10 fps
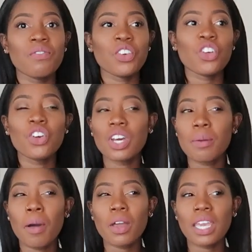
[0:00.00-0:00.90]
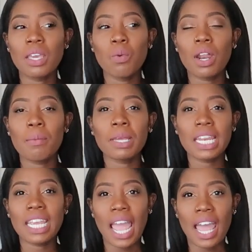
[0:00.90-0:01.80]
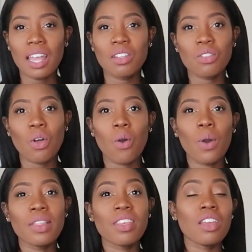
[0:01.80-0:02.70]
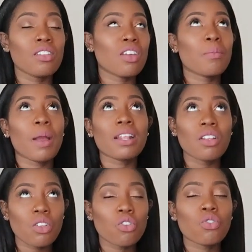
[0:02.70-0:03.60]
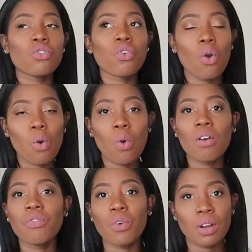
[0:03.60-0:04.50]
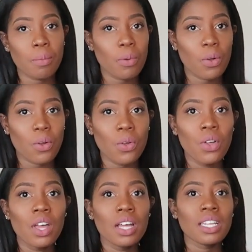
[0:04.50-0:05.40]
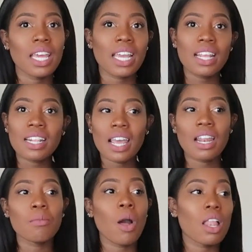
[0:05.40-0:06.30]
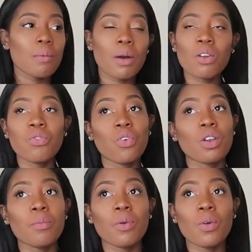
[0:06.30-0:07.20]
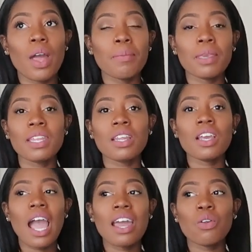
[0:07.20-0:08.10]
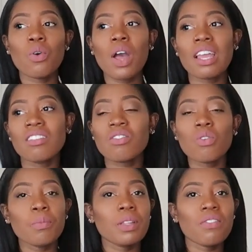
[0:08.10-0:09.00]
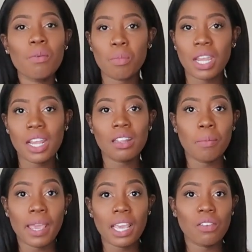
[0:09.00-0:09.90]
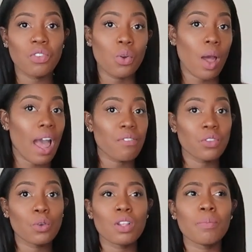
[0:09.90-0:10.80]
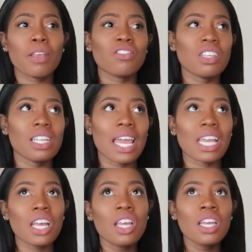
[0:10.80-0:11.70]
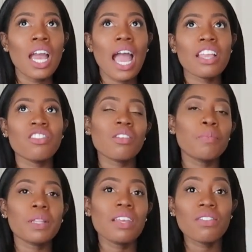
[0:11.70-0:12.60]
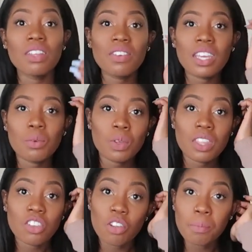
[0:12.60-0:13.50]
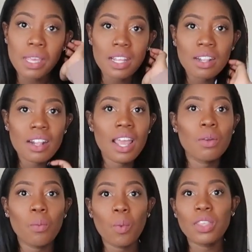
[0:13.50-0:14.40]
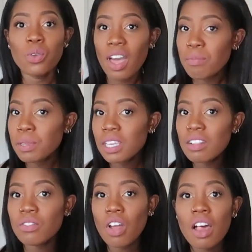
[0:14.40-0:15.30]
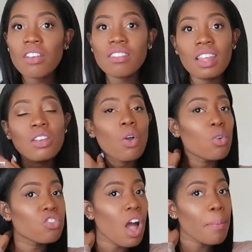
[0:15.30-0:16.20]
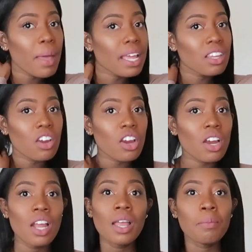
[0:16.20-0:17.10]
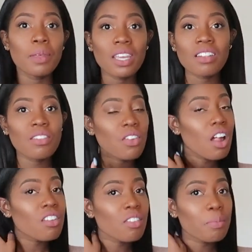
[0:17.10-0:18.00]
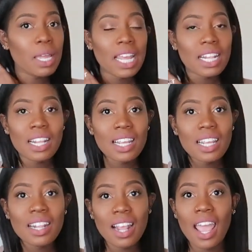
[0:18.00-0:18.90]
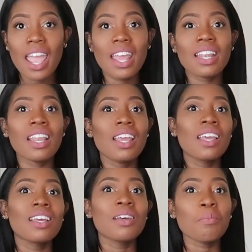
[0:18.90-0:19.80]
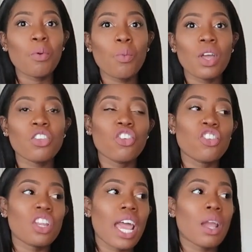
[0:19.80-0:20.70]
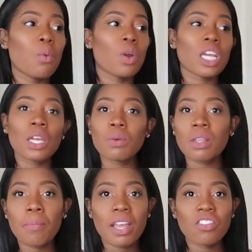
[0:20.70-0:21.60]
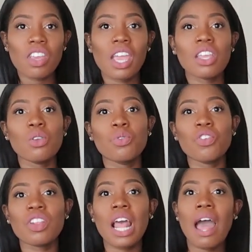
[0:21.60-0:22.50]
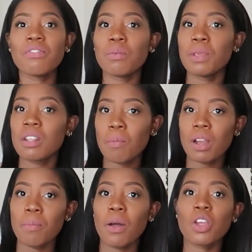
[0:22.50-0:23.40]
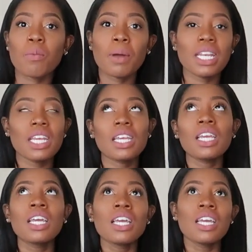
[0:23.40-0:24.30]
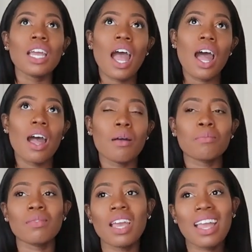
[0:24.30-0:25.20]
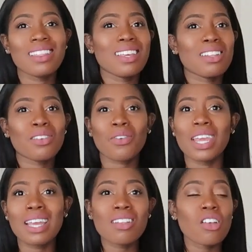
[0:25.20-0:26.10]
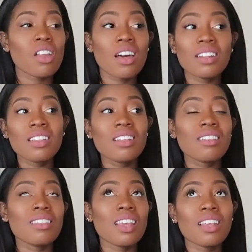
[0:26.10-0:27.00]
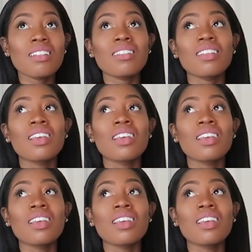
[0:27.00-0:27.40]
feel good about what I'm gonna get. So, and their prices are so affordable. Like I said, I'm all about affordable. I mean, I just don't believe in breaking the bank if you don't have to, especially like, I just believe living within your means. And when you have millions of dollars, then go shop at your millions of dollars of places. But when you're like working with a budget and you just have to be smart about your money, I think it's great. Because a lot of these things,